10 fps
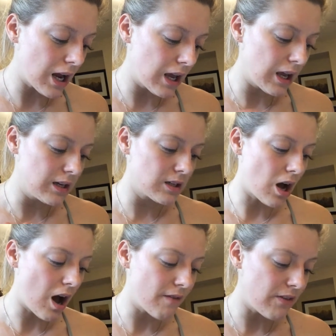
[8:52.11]
and
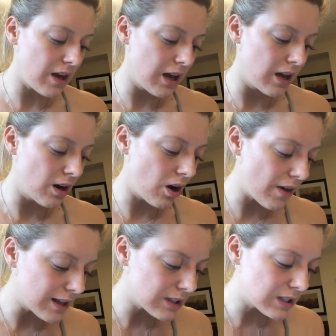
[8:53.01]
coffee and all
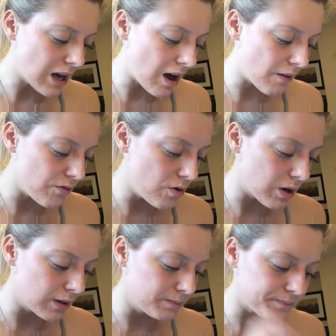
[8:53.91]
that stuff. You
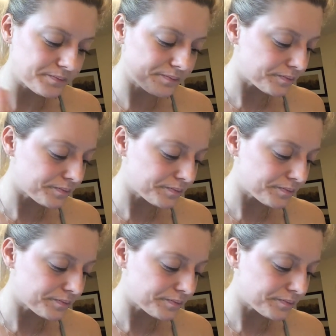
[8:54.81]
can